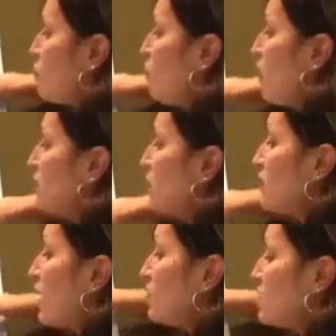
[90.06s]
the ones and
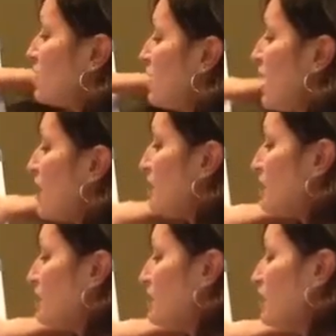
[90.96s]
times the
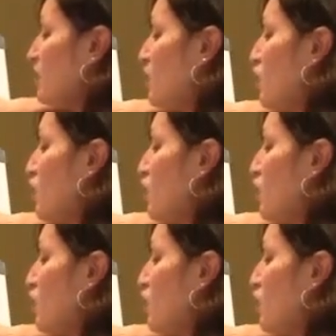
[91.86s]
tens.